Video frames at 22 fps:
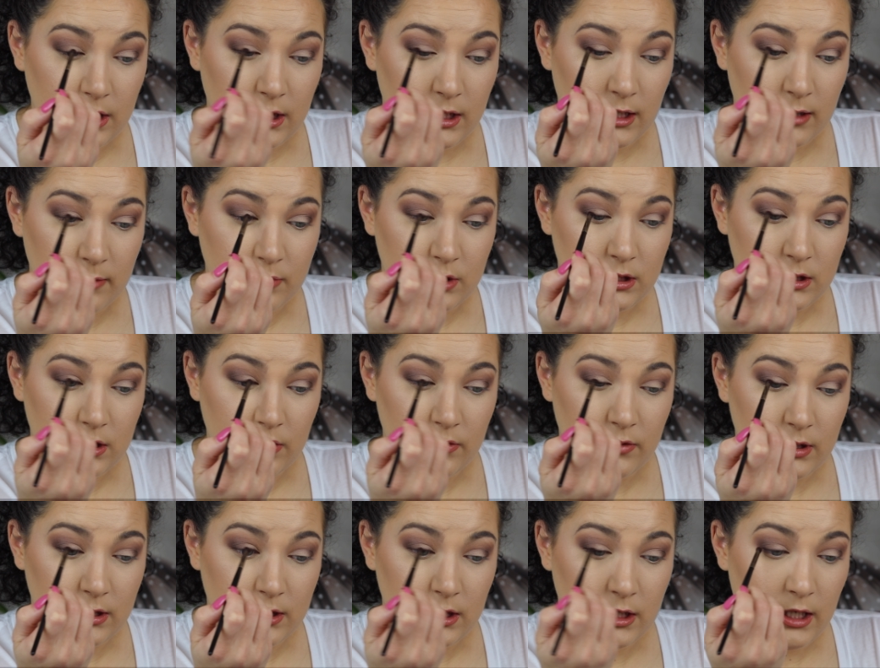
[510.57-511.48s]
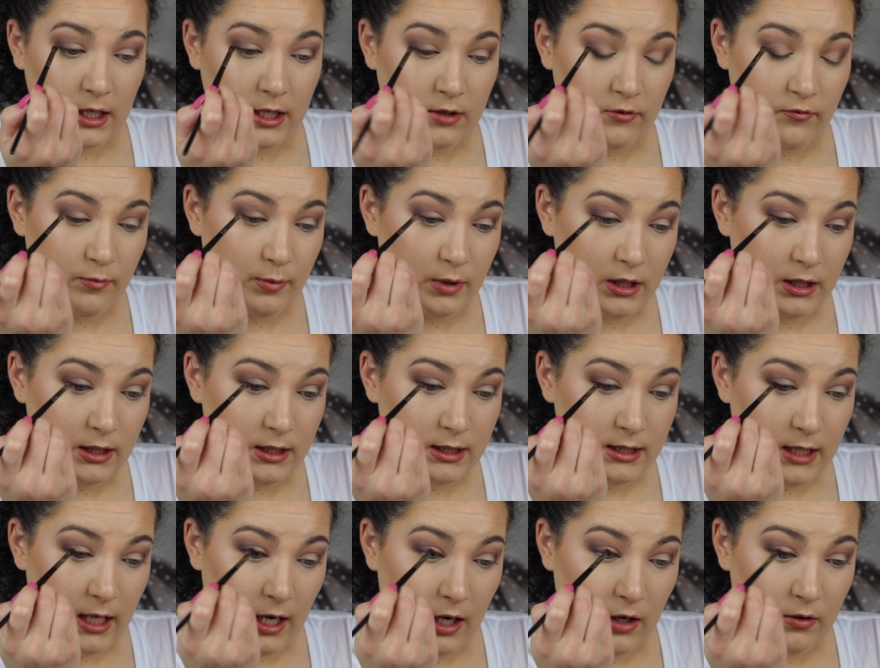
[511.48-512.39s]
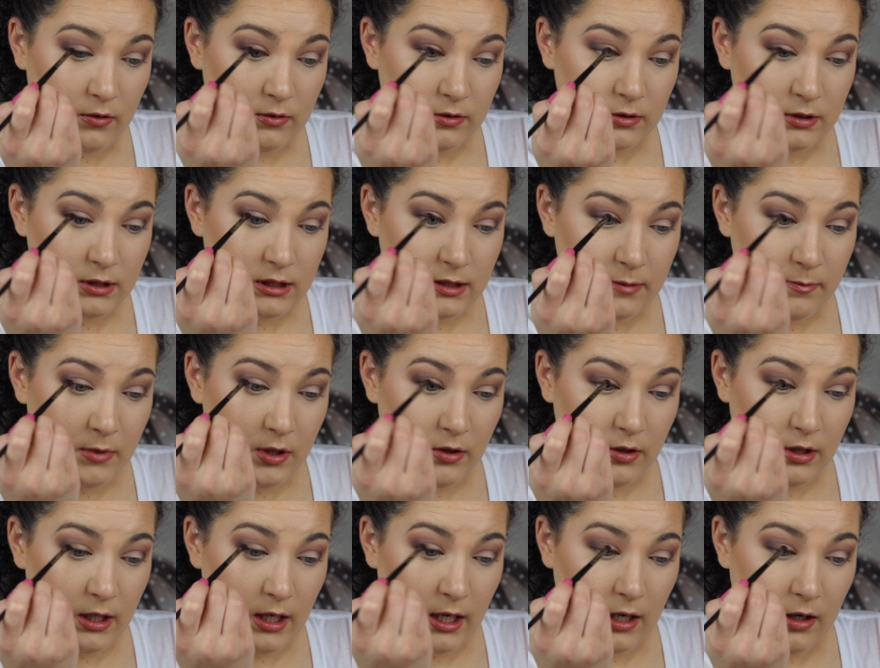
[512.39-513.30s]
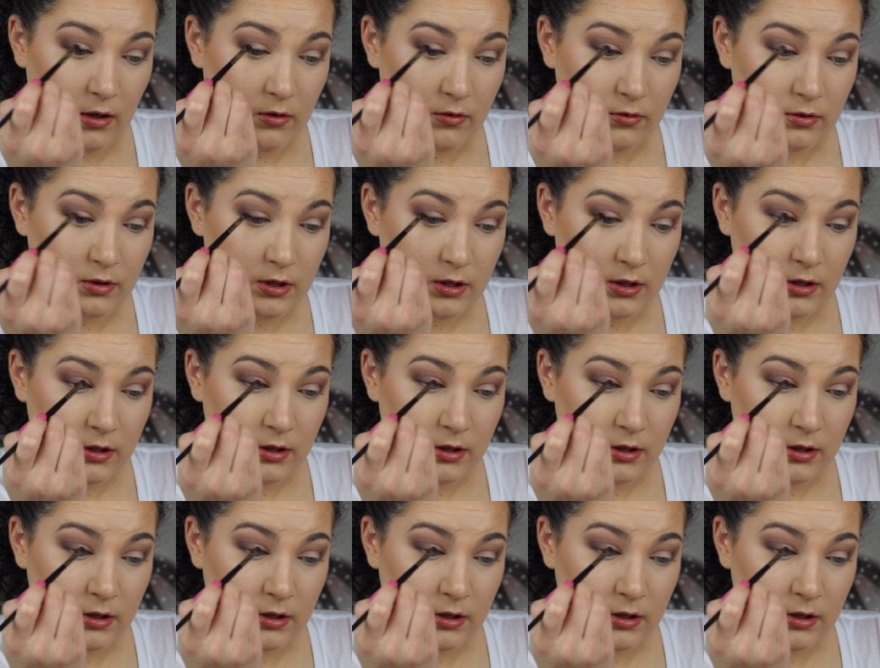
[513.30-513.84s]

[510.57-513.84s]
and I'm just going to kind of blend this out, smear it out,